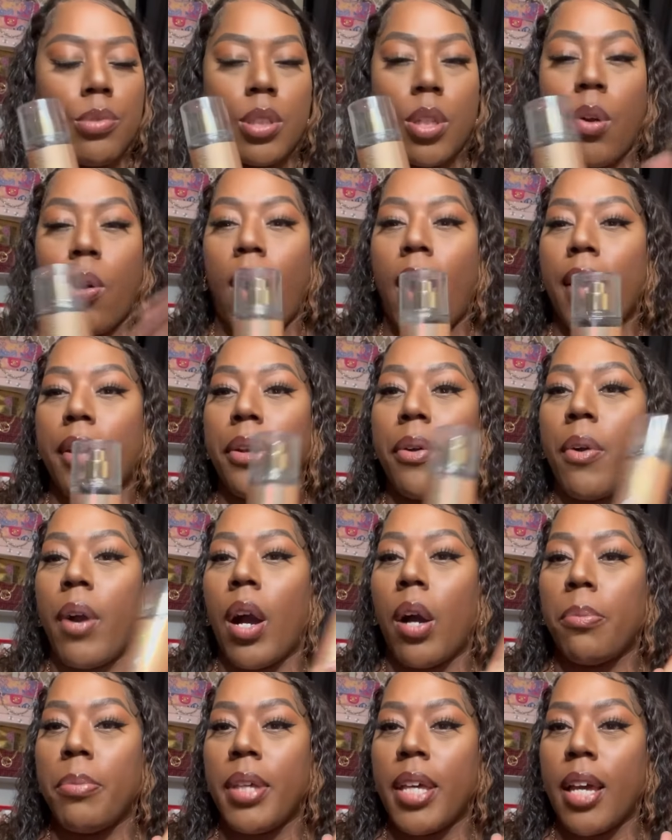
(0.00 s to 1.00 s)
So I know
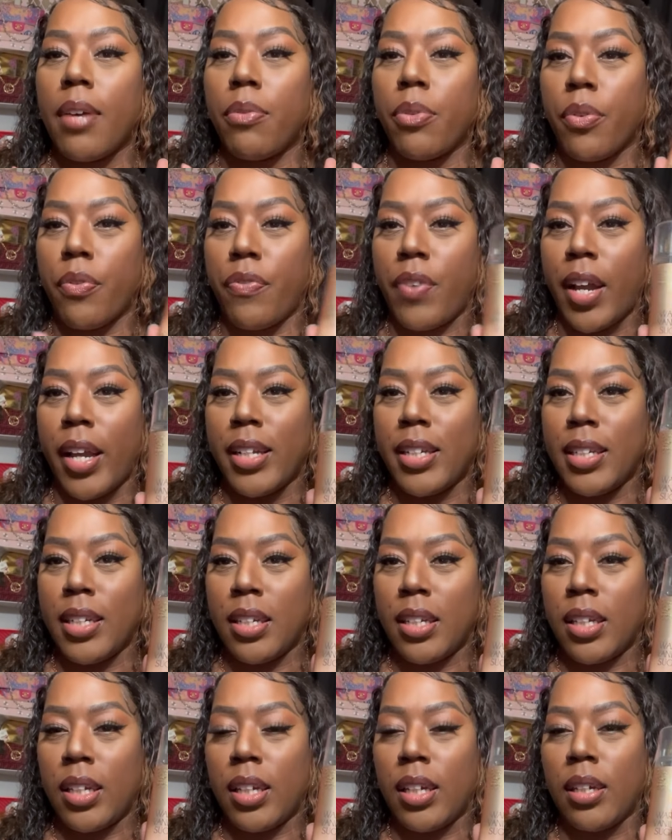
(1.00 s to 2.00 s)
I'll be able to find it
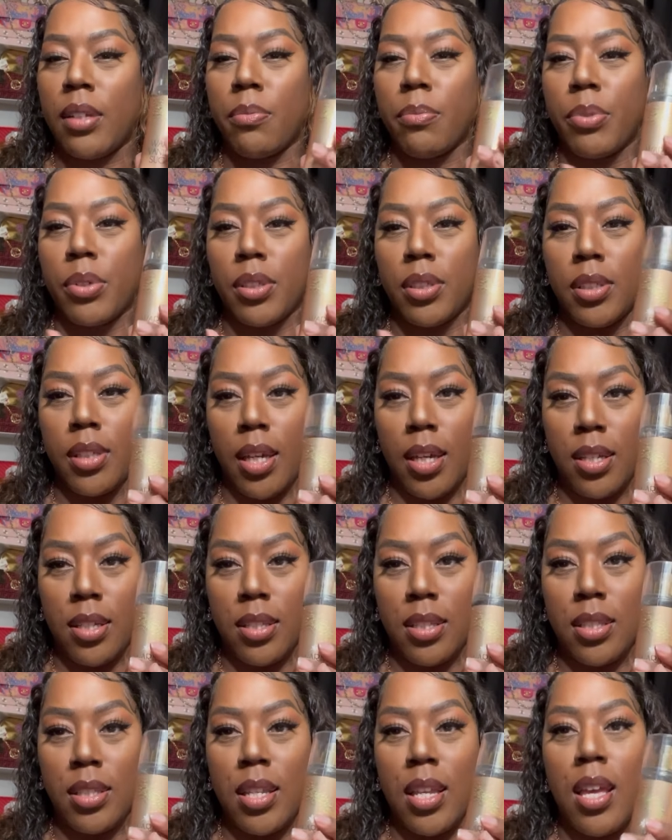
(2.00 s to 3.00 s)
again, but
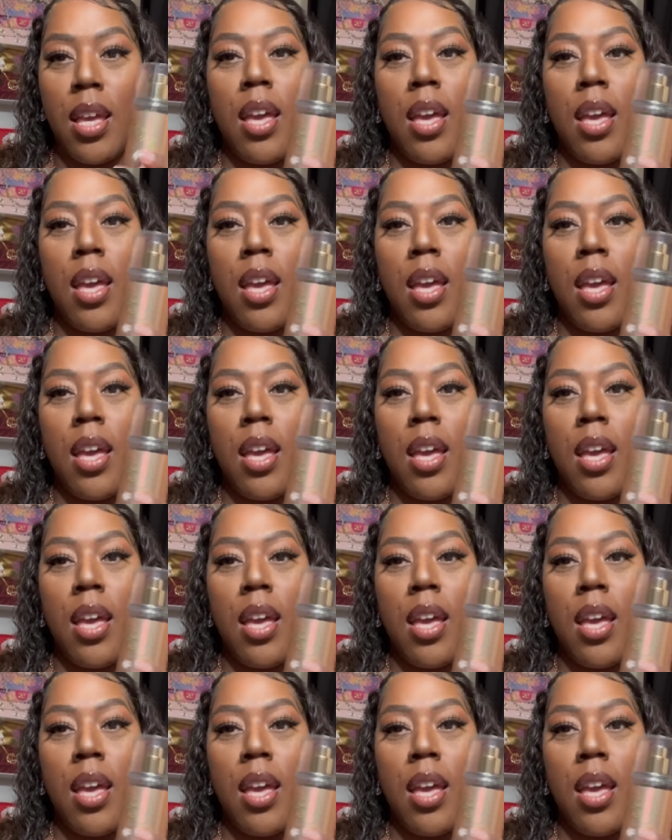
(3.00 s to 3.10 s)
yes.